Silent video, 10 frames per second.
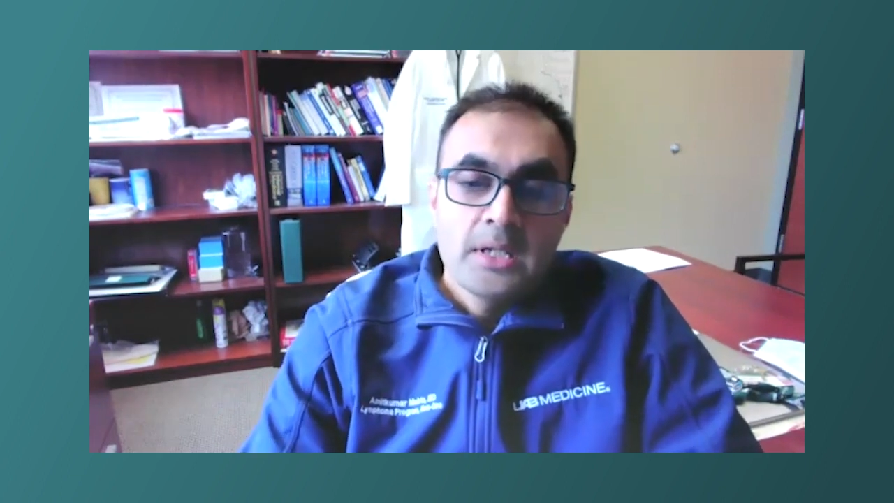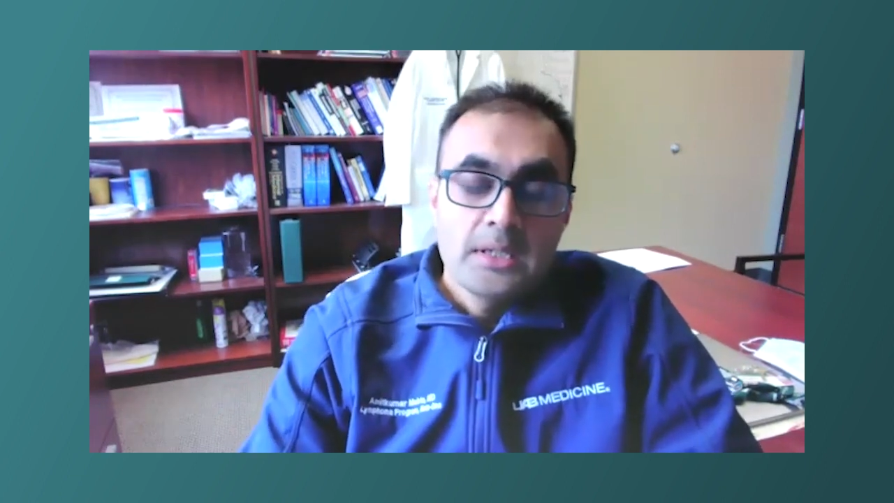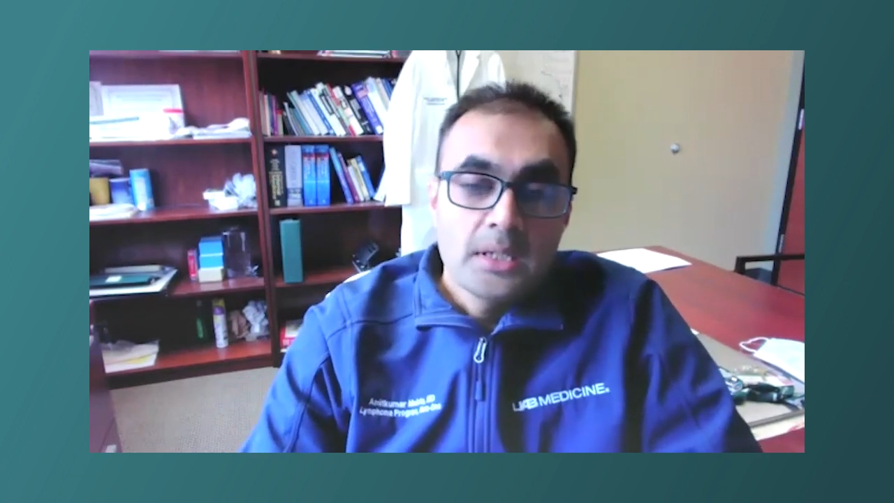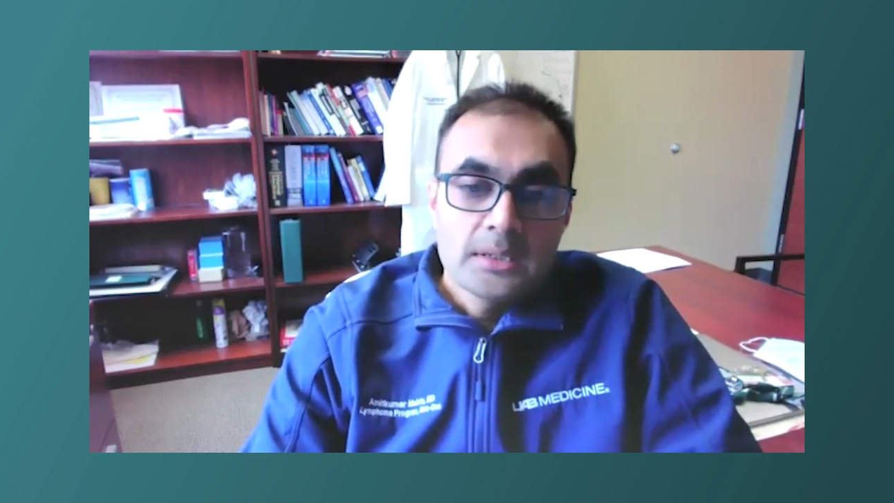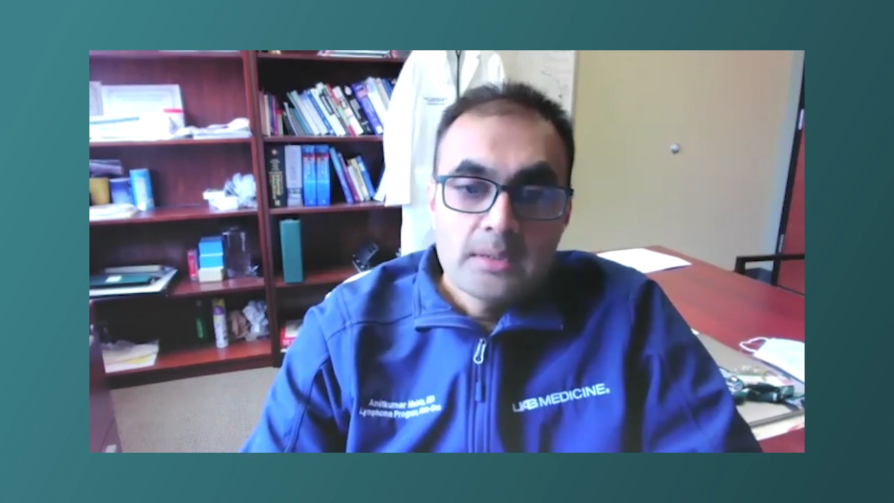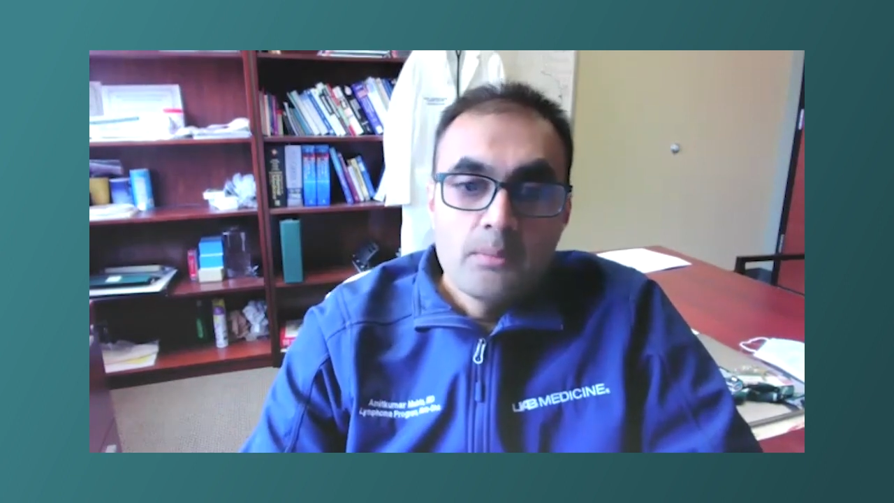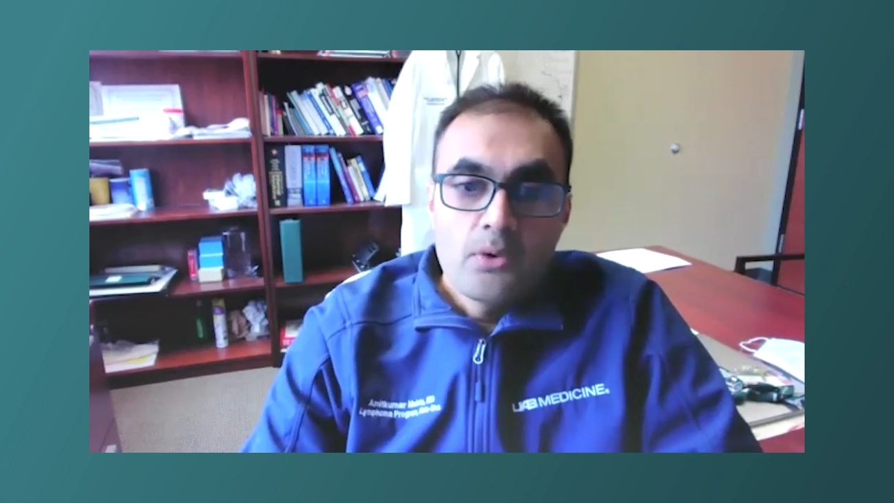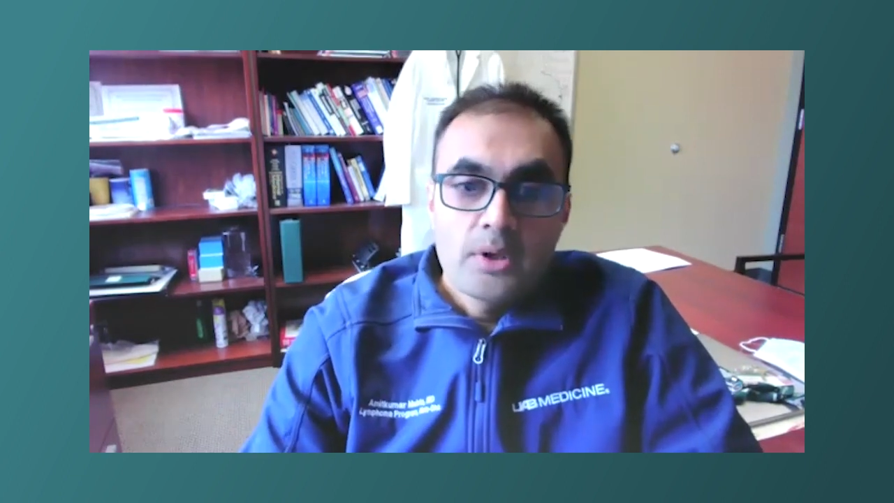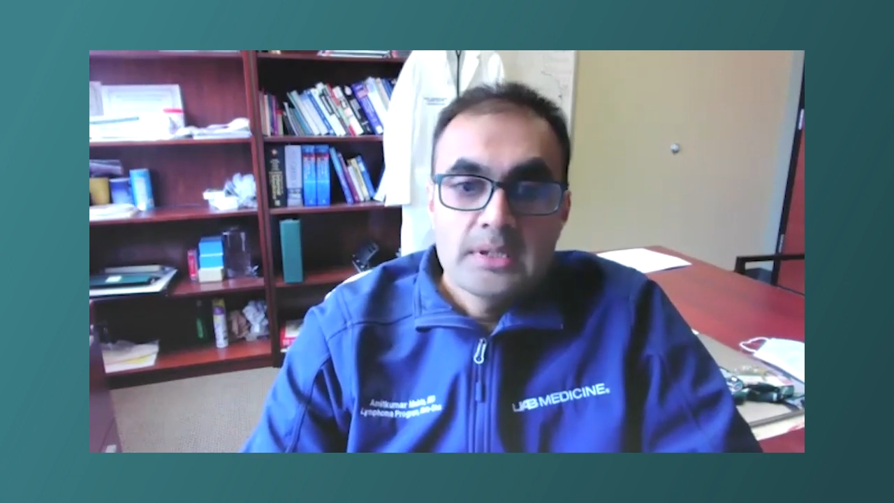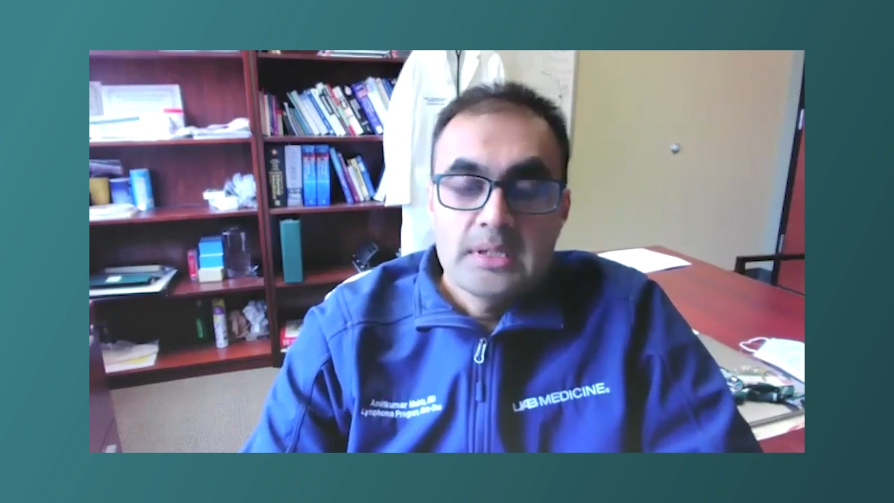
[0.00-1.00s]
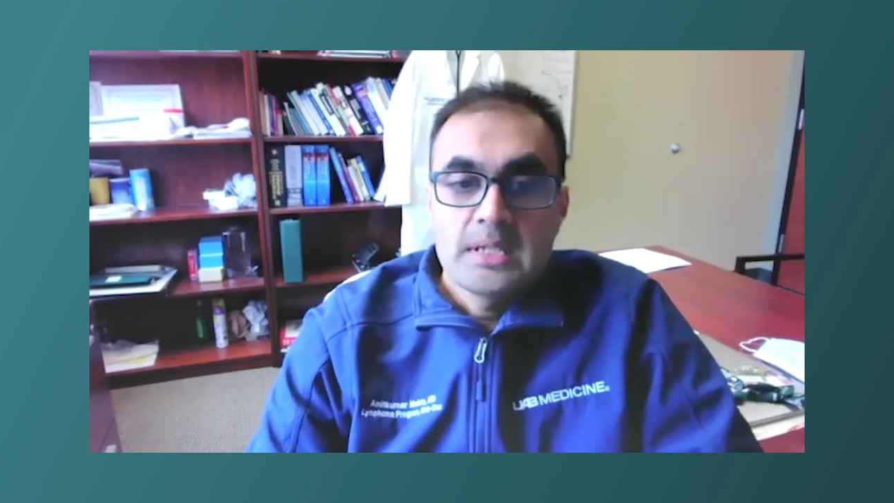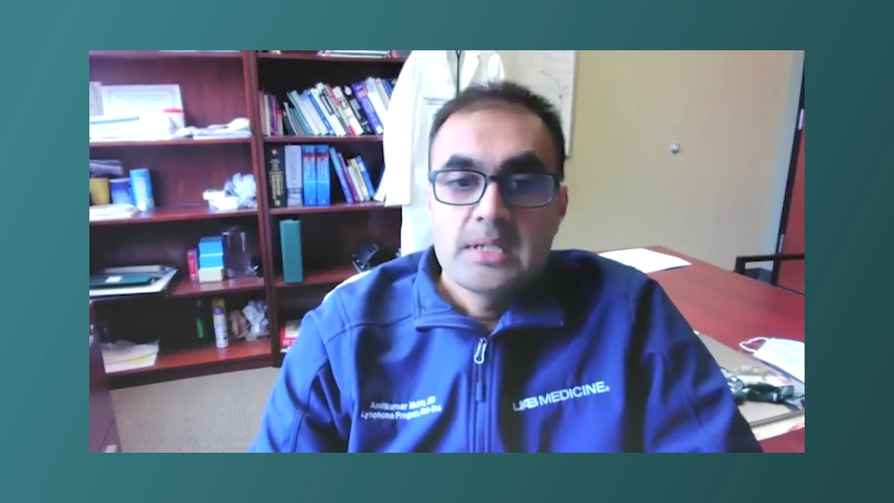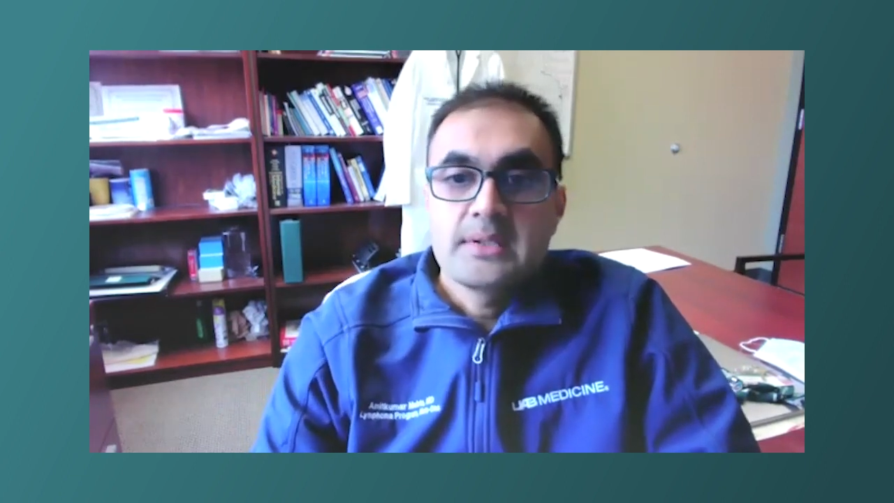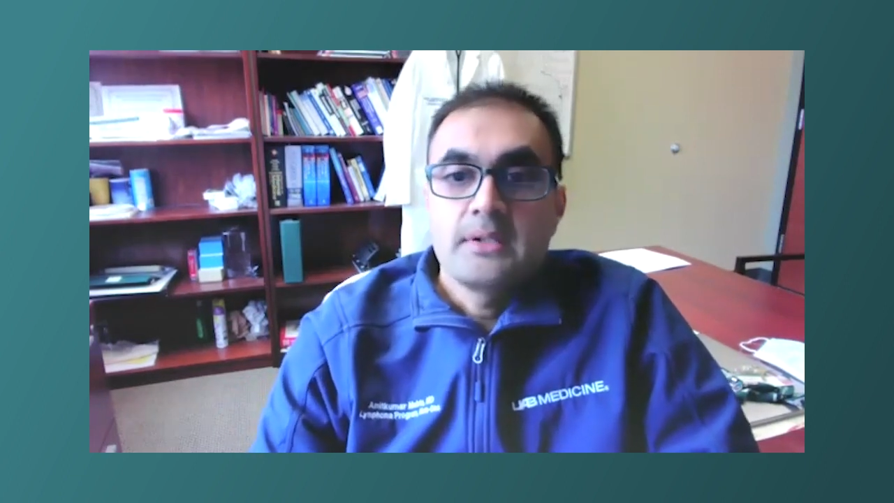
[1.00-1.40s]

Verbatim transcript: The other important thing is